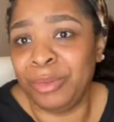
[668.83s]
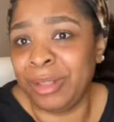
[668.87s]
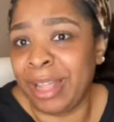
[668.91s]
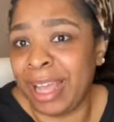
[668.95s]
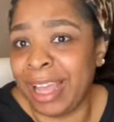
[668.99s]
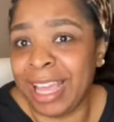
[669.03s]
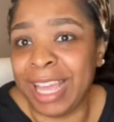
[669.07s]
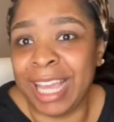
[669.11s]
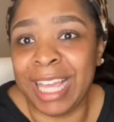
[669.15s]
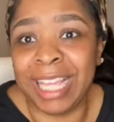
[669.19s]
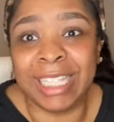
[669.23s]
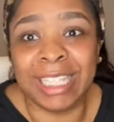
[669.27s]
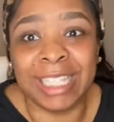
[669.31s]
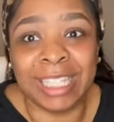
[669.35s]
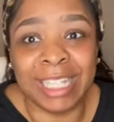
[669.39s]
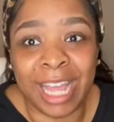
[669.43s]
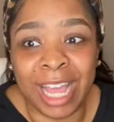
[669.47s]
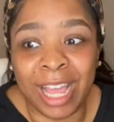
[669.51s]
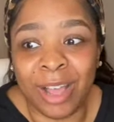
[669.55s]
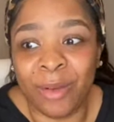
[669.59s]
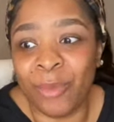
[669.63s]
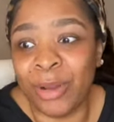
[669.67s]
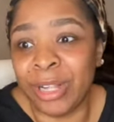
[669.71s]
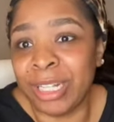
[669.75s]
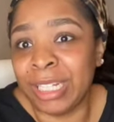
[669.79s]
Like each
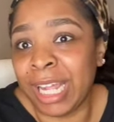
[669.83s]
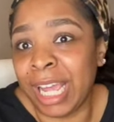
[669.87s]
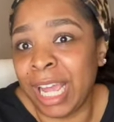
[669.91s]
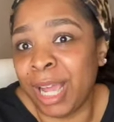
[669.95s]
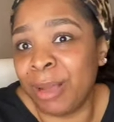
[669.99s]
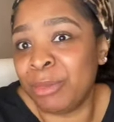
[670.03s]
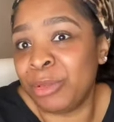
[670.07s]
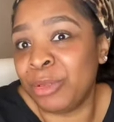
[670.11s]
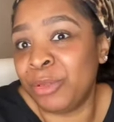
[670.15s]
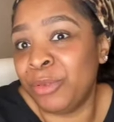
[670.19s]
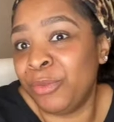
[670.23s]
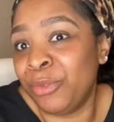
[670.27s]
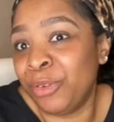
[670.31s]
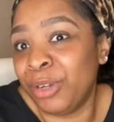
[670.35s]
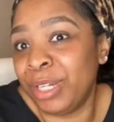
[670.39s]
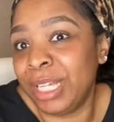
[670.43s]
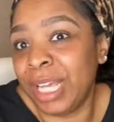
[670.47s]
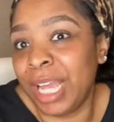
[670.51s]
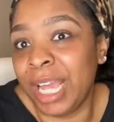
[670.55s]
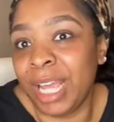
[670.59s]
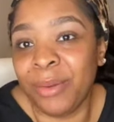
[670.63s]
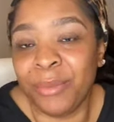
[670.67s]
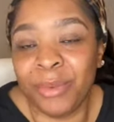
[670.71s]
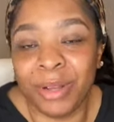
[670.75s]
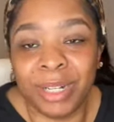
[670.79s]
day, one day I'm
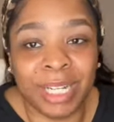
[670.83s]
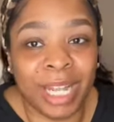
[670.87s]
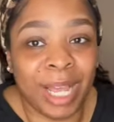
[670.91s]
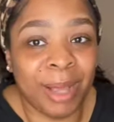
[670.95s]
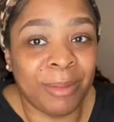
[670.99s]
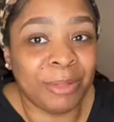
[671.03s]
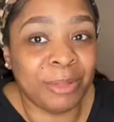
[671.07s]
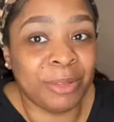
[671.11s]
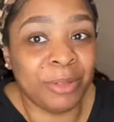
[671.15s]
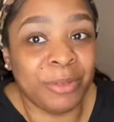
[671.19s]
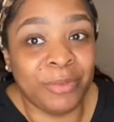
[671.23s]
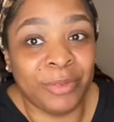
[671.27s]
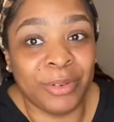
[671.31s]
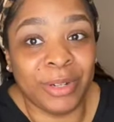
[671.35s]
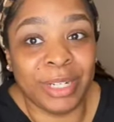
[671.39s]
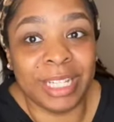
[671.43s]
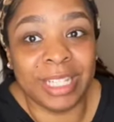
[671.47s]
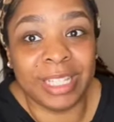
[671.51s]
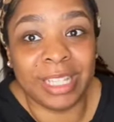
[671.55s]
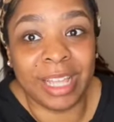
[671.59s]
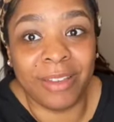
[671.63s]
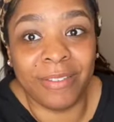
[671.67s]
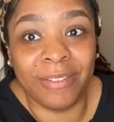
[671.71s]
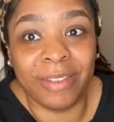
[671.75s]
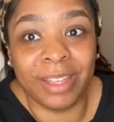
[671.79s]
248, one day I'm
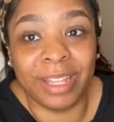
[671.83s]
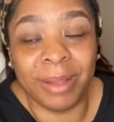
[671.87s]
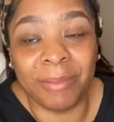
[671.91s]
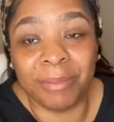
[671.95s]
247.